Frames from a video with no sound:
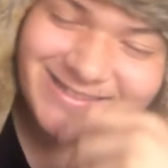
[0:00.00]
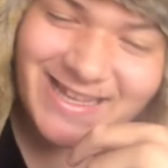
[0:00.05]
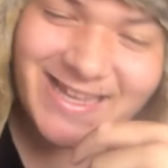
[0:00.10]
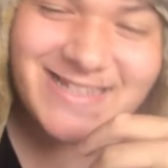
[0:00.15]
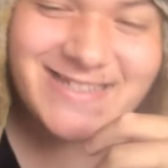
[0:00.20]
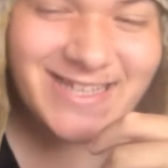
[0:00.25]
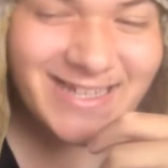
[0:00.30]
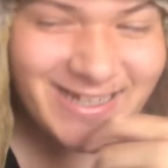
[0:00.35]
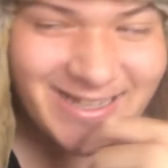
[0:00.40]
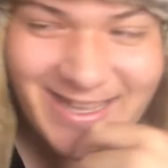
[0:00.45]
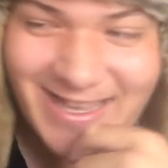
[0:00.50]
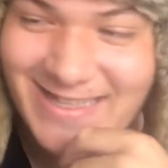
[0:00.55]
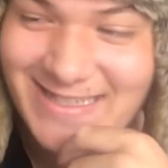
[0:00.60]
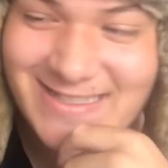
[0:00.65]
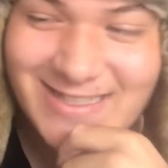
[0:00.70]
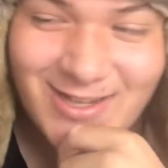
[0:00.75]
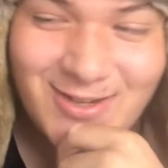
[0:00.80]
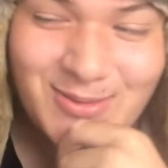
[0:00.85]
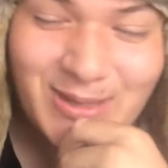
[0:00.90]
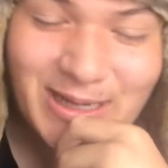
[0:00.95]
they said it in
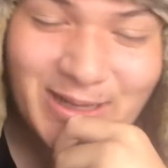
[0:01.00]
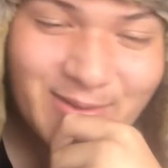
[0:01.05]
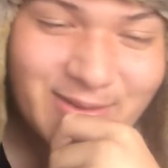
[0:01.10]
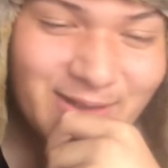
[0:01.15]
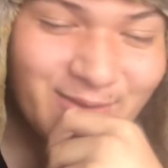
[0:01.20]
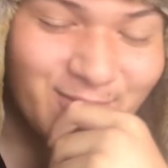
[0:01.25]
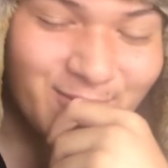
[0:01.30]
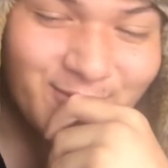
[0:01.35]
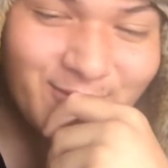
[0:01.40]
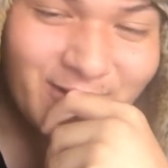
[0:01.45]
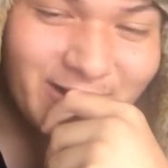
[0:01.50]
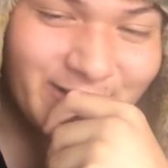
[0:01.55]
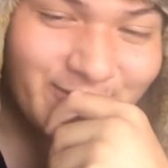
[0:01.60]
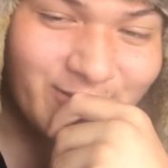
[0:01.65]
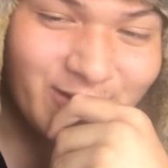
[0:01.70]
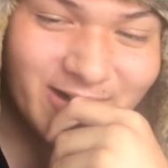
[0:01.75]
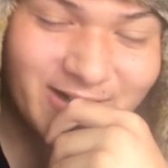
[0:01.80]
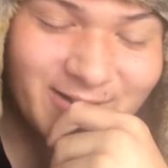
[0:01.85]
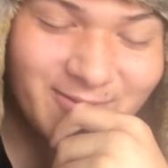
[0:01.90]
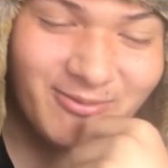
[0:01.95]
so many different funny
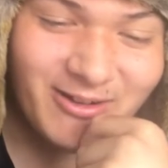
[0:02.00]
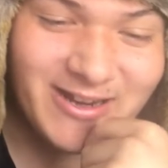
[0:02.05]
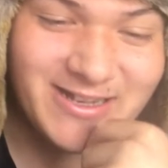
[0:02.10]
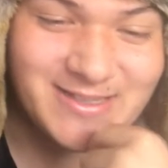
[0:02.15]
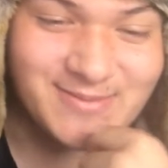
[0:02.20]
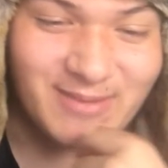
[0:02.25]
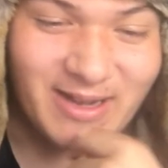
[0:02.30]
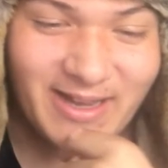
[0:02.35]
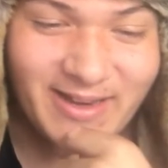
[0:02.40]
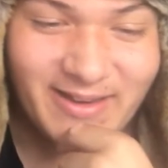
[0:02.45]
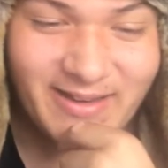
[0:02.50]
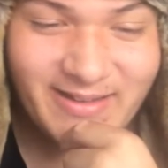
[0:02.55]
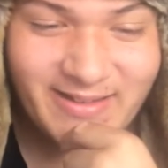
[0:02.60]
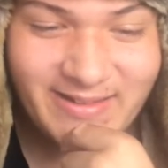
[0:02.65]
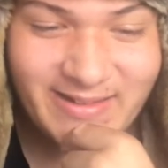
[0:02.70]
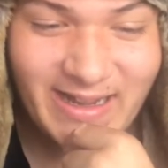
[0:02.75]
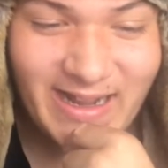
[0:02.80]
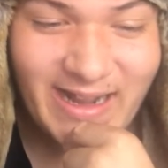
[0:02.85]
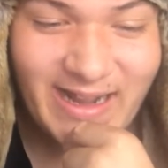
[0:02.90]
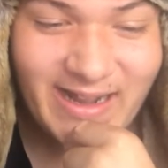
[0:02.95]
fucking ways, man.
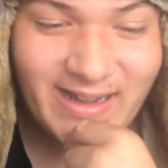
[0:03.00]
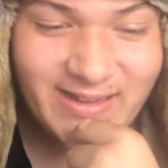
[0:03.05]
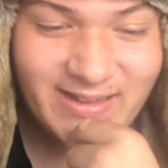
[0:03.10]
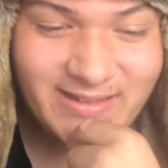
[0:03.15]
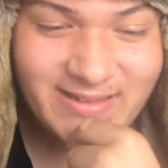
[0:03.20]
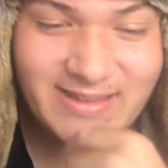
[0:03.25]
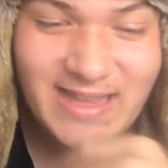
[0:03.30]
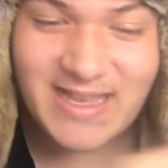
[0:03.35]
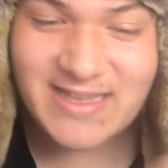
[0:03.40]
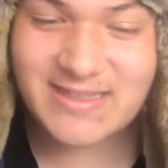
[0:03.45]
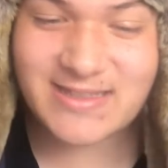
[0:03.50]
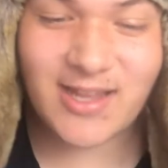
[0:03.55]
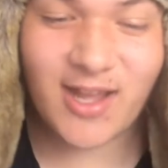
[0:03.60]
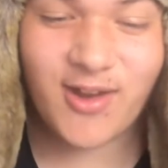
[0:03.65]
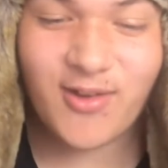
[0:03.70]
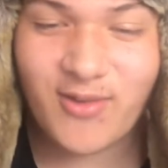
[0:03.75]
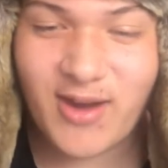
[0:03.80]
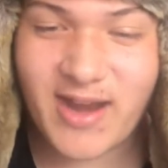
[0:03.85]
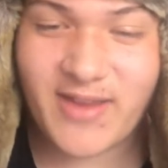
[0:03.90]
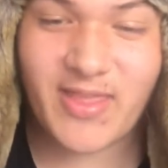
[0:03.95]
That there's
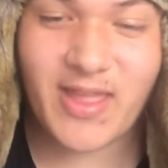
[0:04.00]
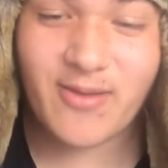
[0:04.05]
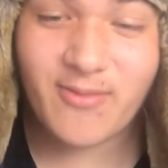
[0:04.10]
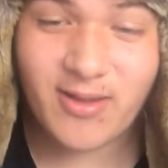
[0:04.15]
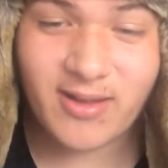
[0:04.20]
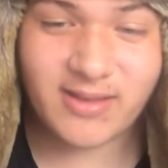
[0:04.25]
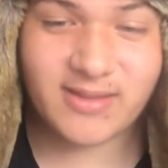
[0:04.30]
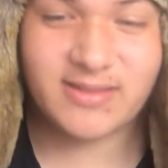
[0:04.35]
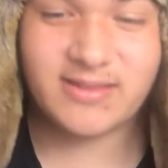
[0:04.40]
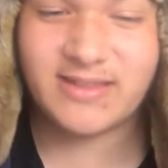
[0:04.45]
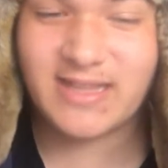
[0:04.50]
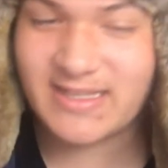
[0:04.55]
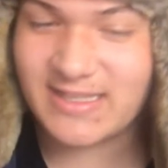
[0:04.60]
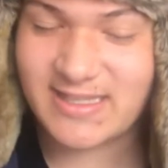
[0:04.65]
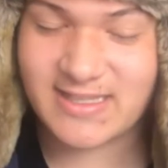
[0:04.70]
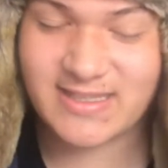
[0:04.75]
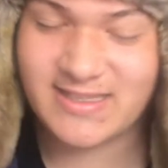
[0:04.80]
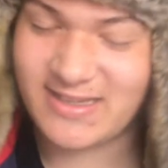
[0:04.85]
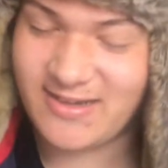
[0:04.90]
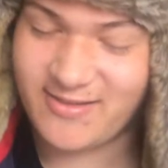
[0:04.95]
no way they were. This
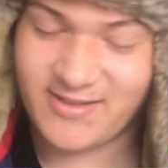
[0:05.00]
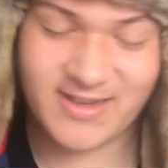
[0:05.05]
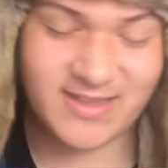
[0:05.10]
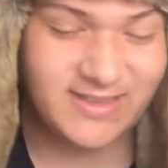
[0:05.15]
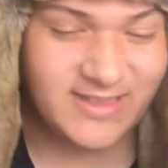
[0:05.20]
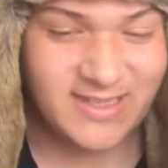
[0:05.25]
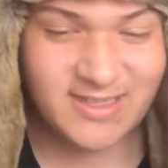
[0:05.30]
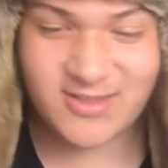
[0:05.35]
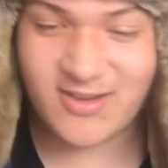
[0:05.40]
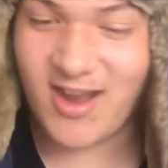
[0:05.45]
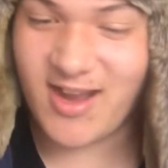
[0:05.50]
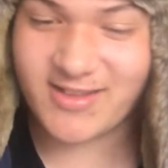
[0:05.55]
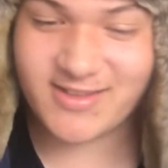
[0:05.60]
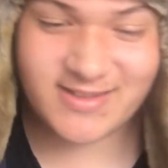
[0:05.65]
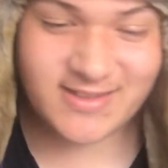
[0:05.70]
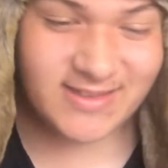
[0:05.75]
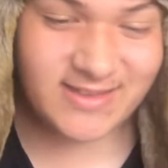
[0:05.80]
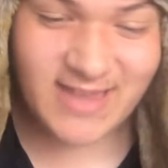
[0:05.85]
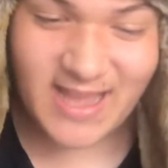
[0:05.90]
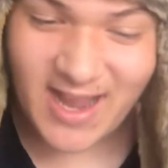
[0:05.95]
is a serious diss. I
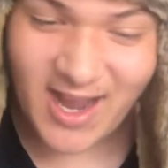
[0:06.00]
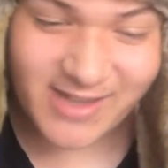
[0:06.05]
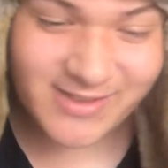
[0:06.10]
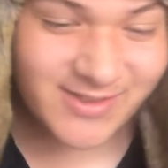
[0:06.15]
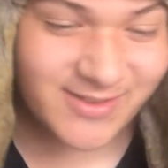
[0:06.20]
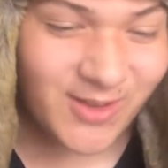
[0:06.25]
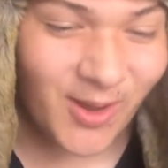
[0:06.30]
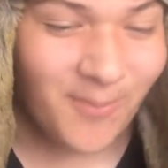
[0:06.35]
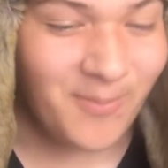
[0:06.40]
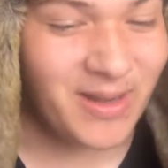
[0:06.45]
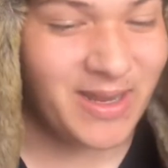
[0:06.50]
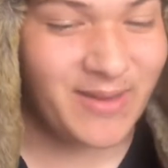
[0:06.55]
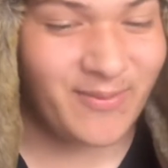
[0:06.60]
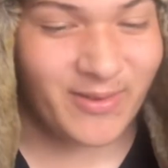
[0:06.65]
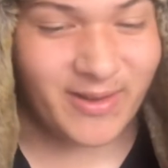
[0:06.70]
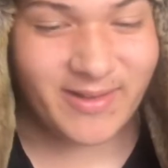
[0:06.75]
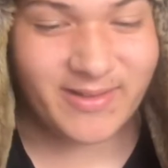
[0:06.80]
I do not believe it.